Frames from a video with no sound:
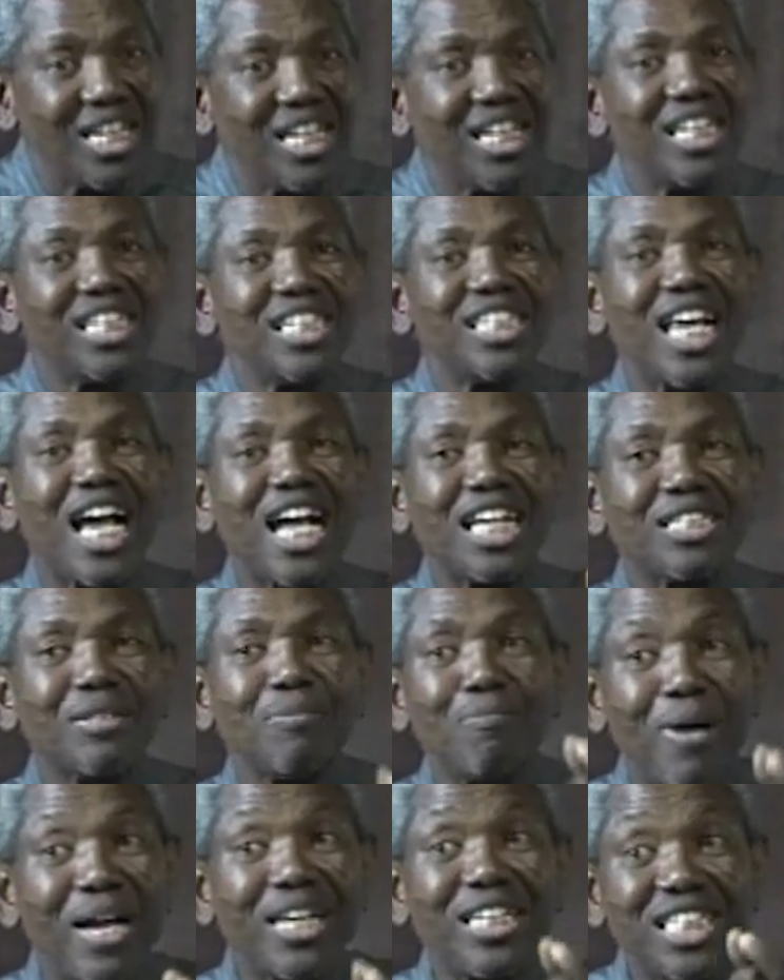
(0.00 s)
that
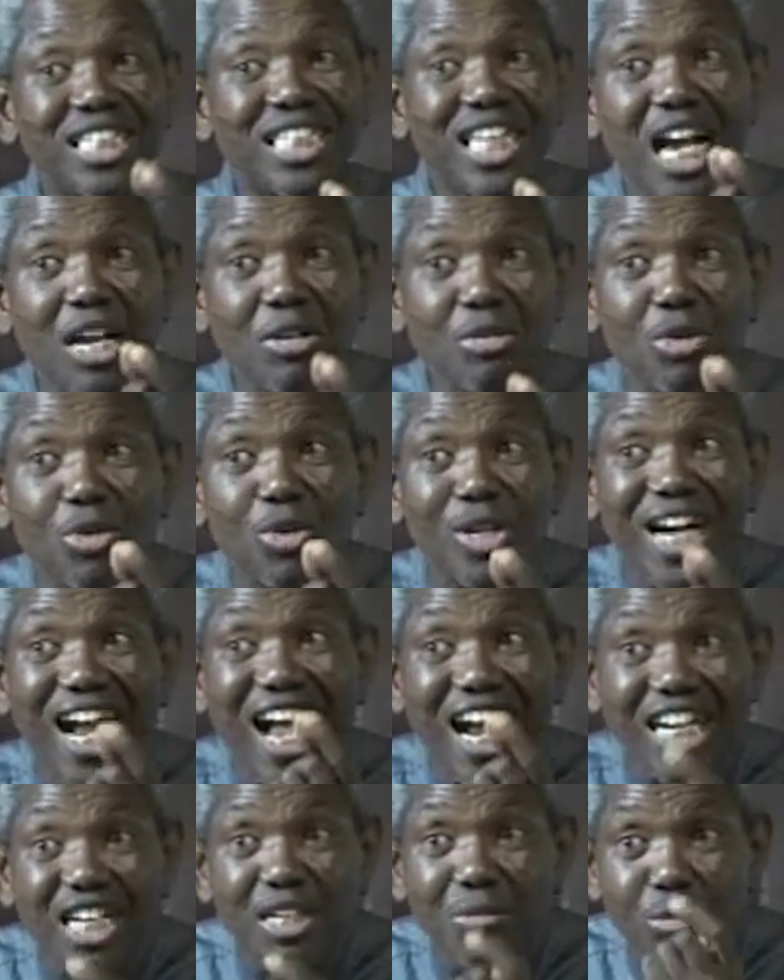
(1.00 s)
by the time you
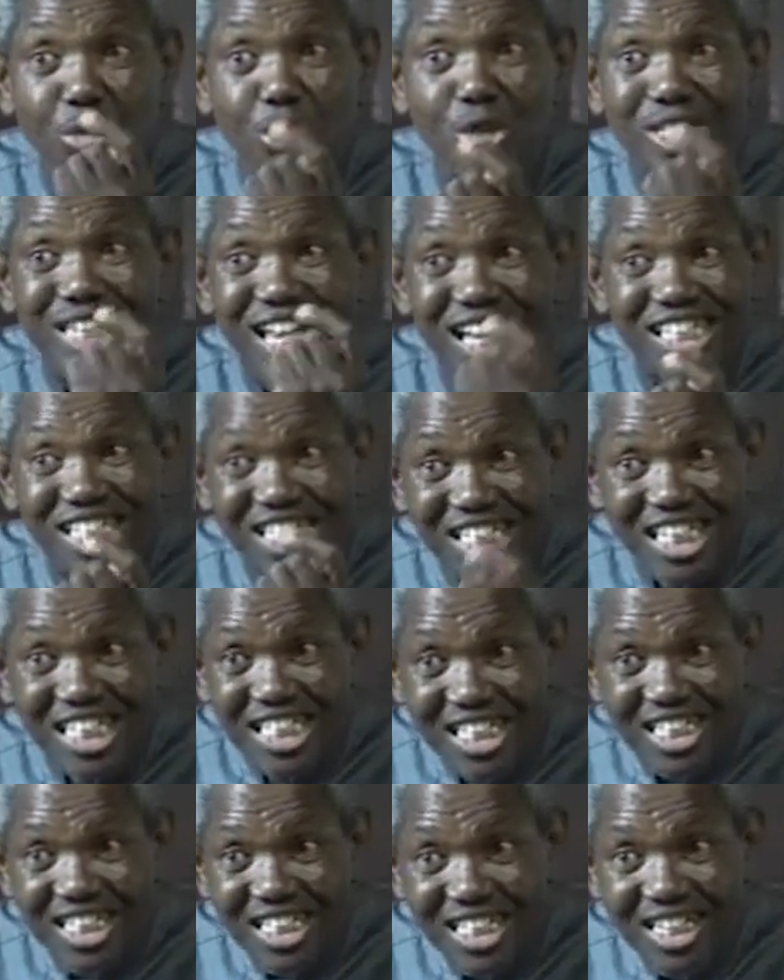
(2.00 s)
carry mustard seed
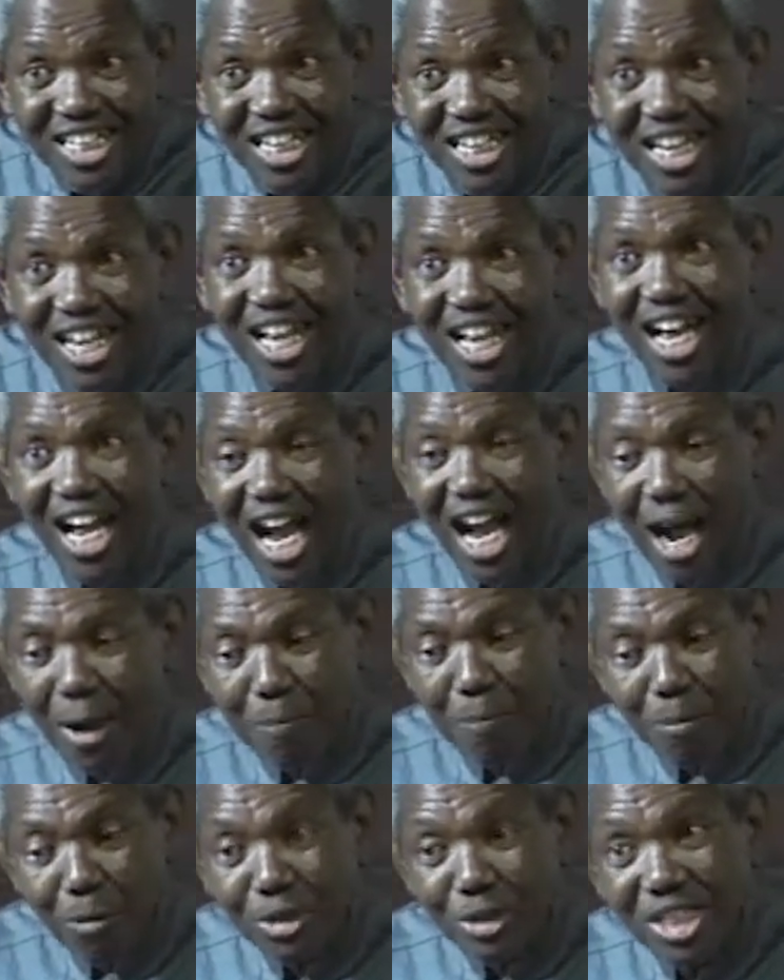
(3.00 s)
and
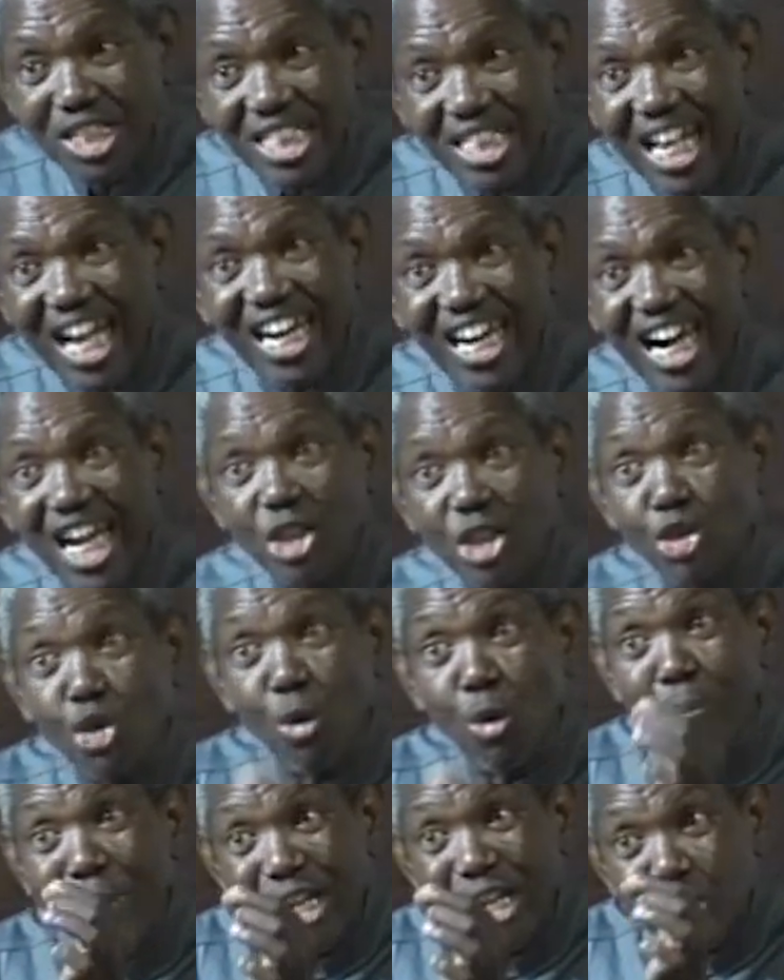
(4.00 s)
put it around
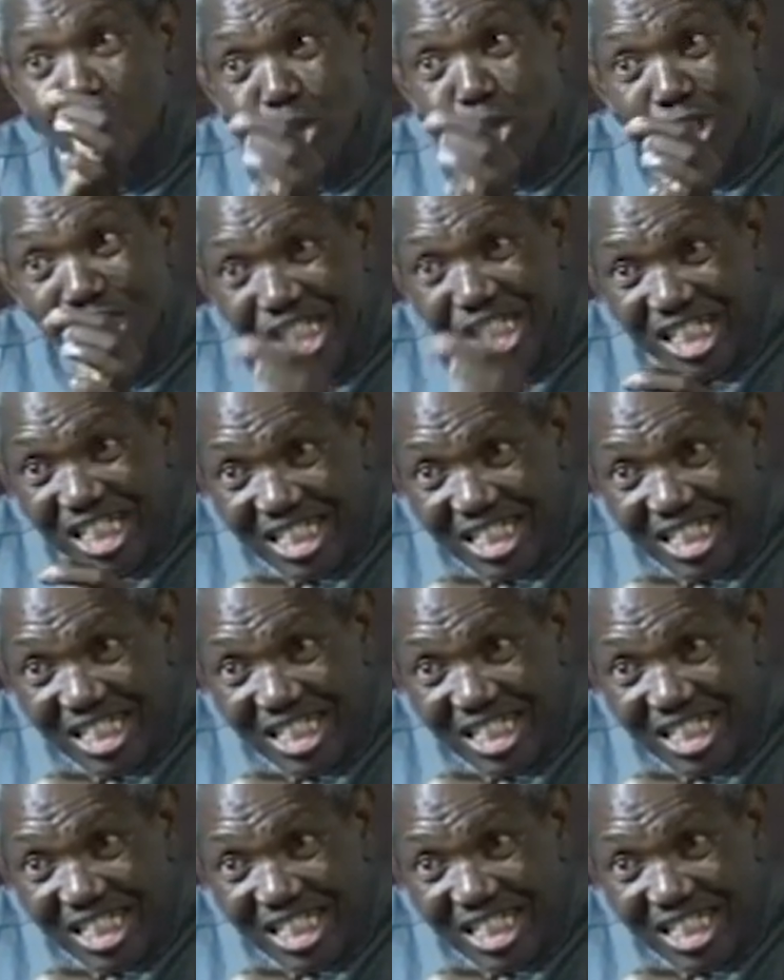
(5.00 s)
tomato seed,